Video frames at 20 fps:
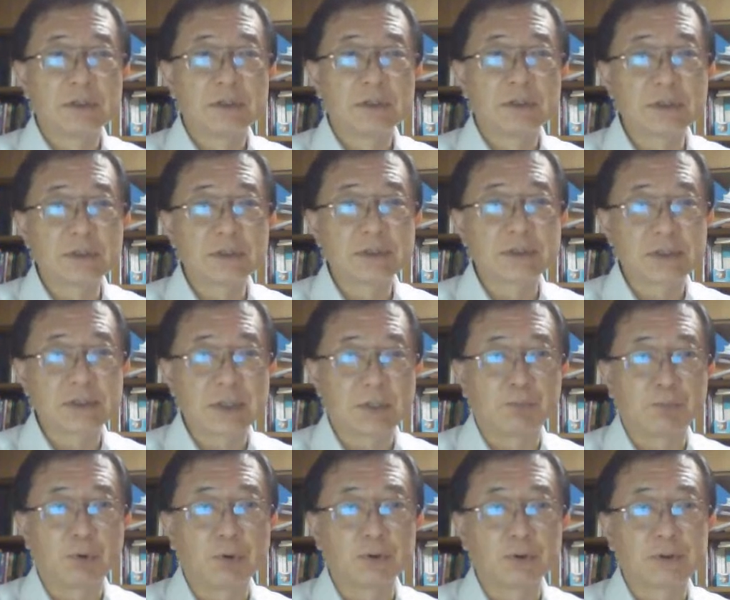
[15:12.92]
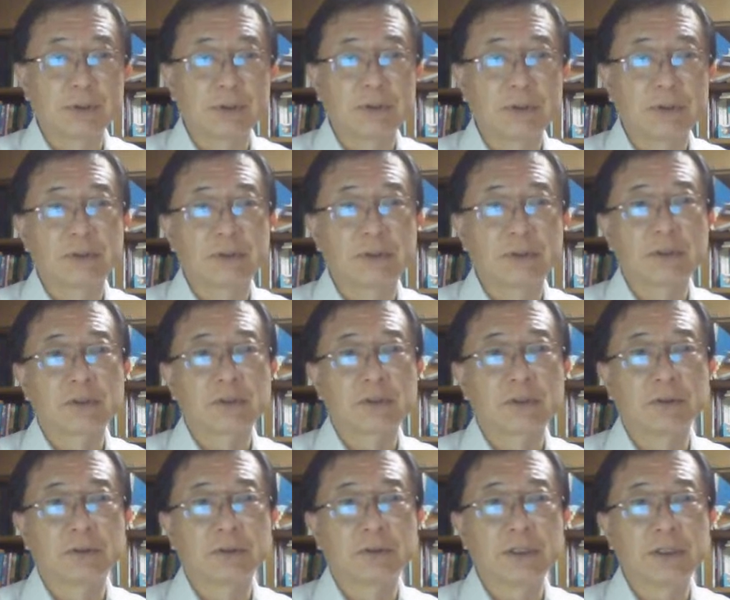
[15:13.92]
supported
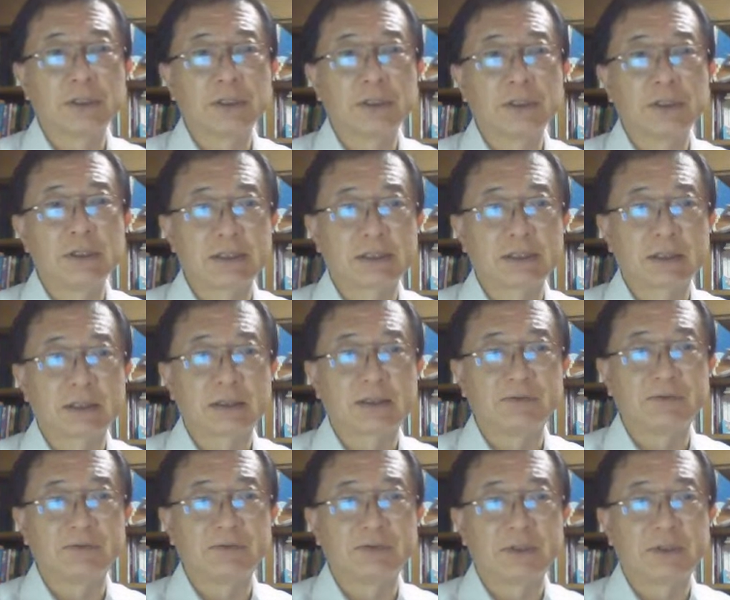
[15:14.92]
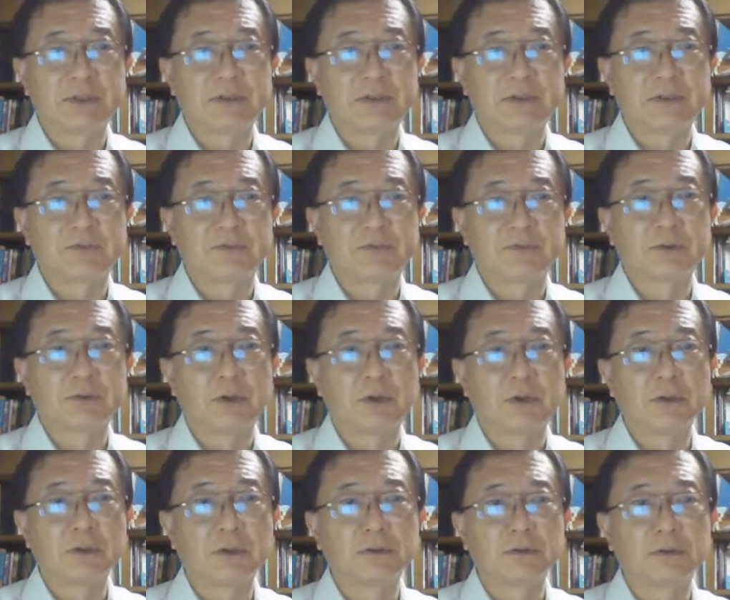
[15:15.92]
continuous Kaizen activities for a
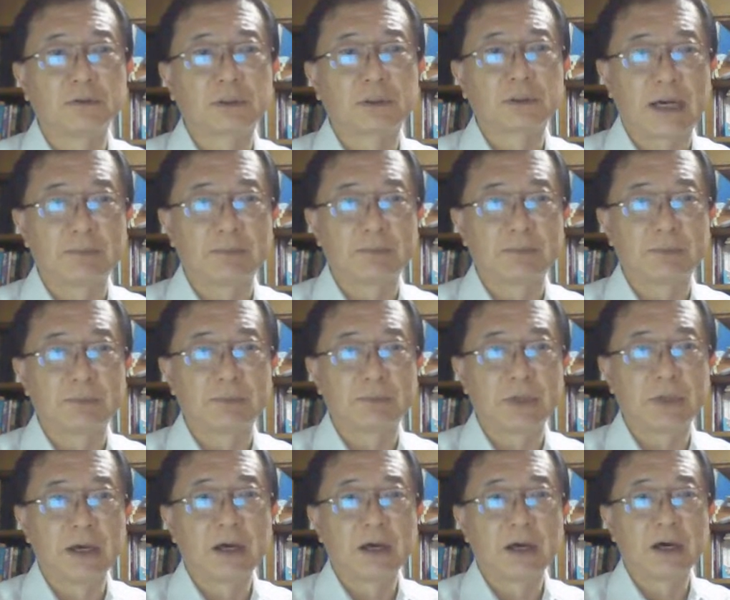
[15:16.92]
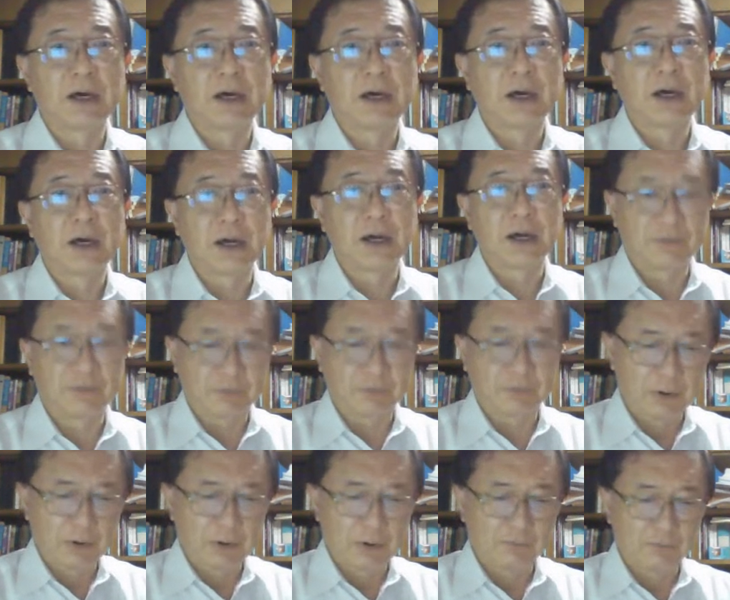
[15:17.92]
long time have
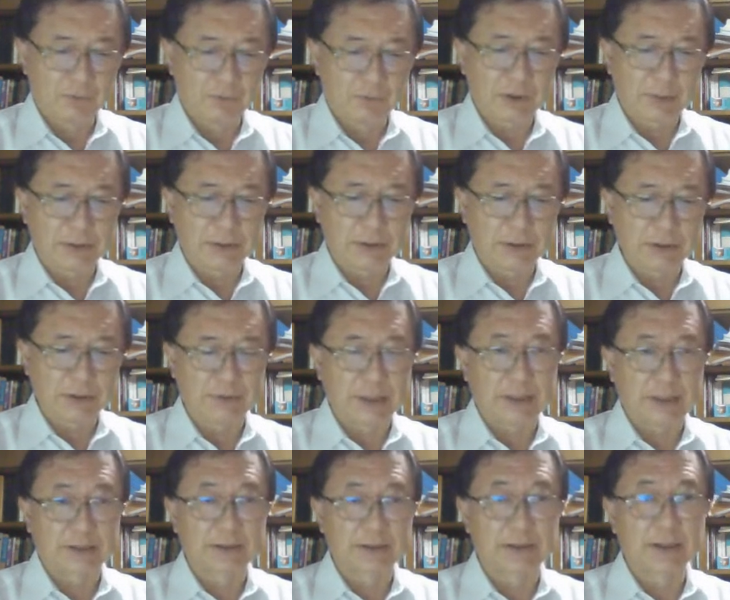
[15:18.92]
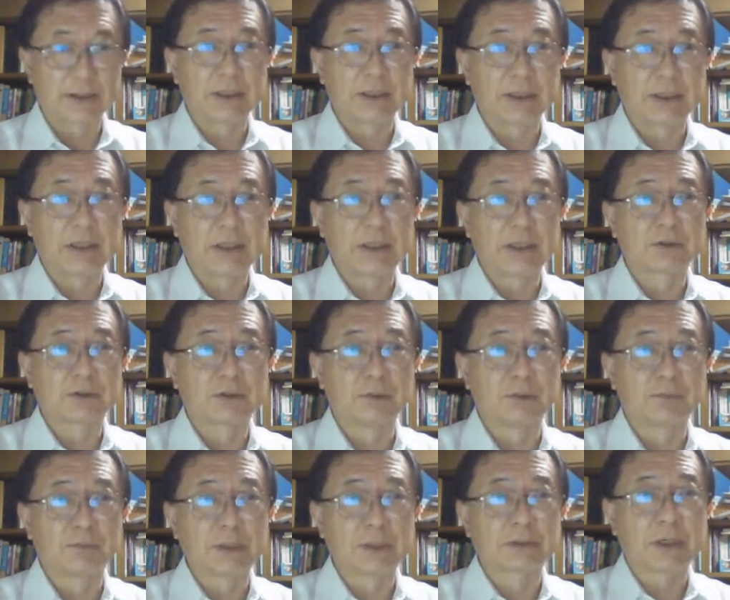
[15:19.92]
fundamental strengths in
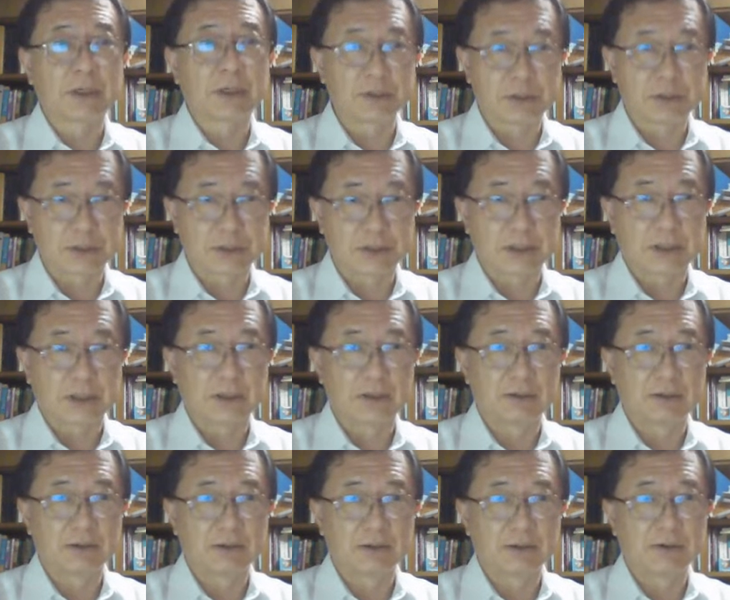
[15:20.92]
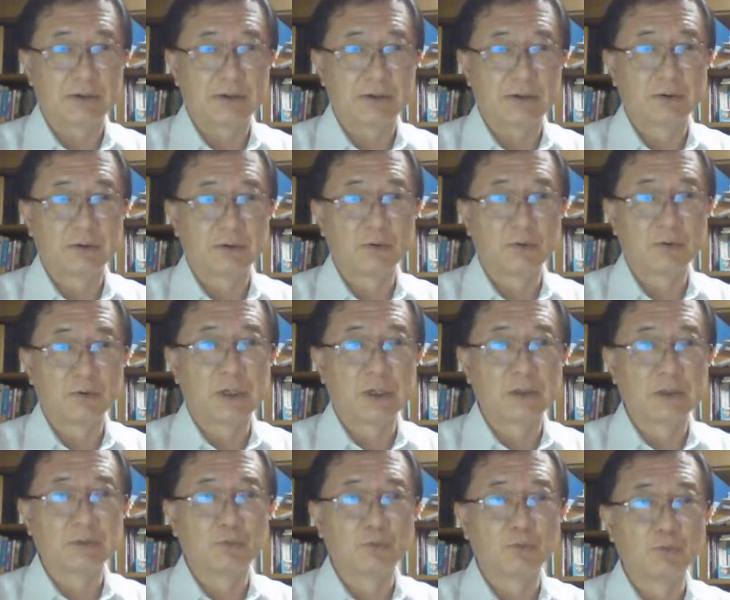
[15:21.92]
corporate culture,
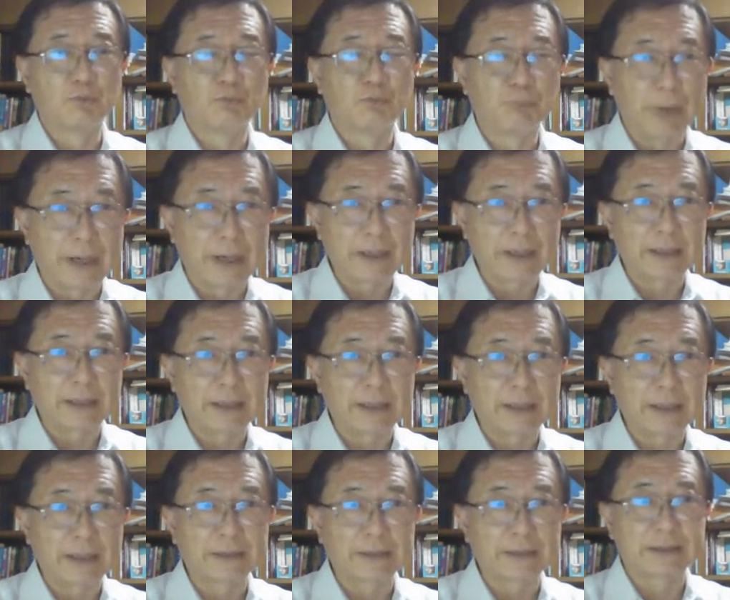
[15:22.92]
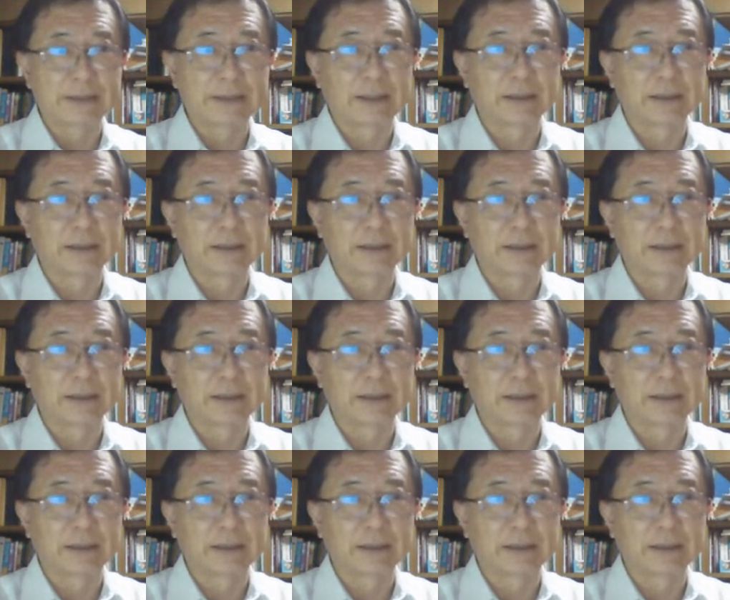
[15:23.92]
in my understanding.